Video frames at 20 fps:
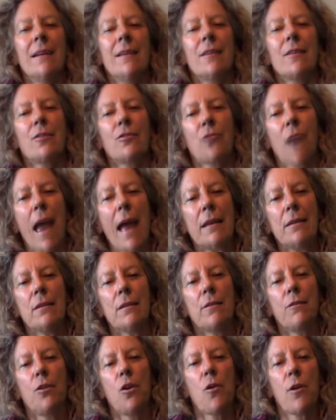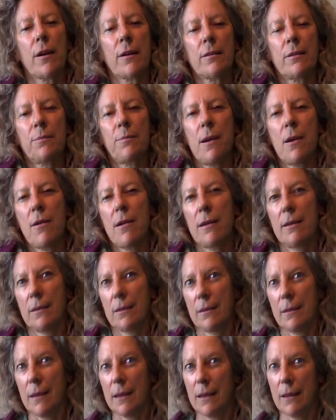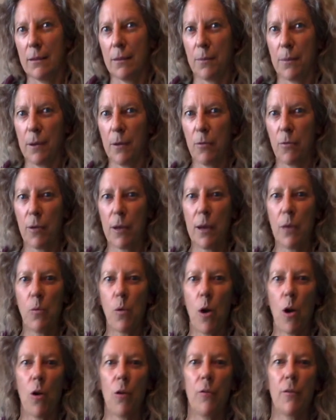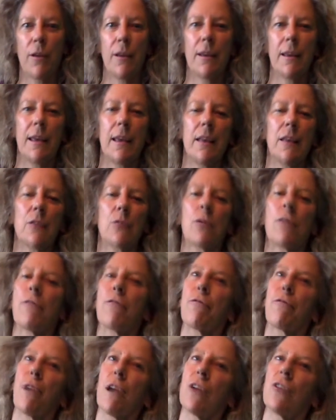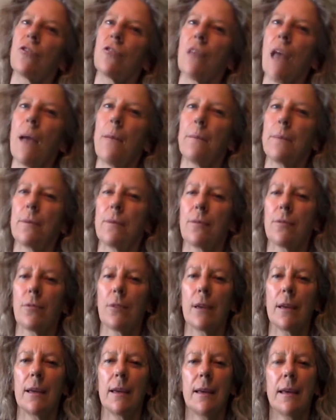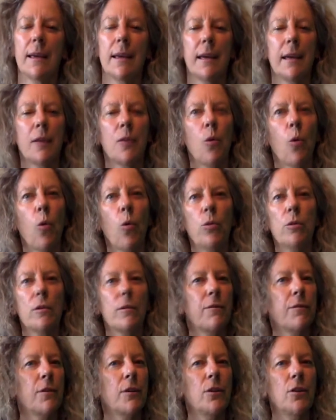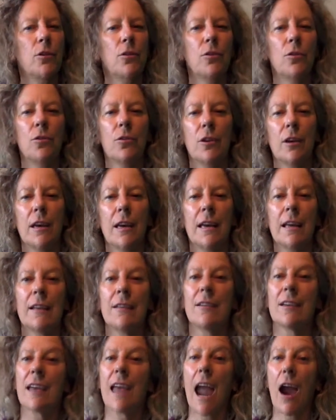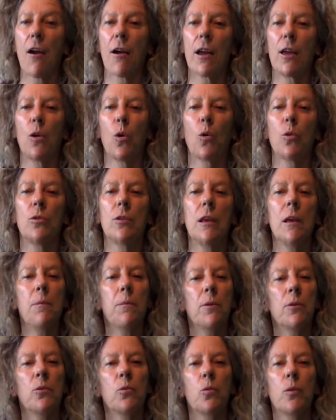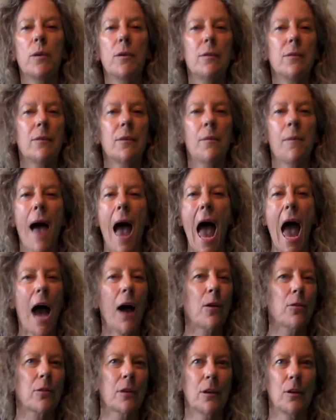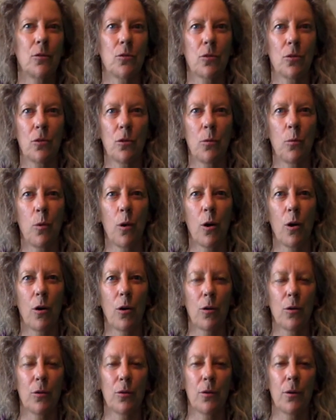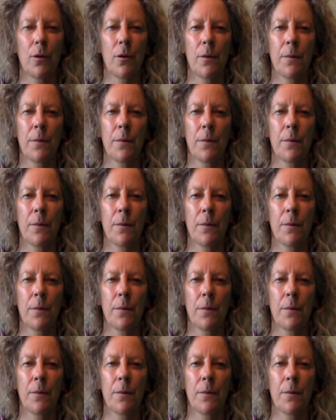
The strands of your experience need to be rewoven into a fresh tapestry in order for you to carry your deepened wisdom out into the world.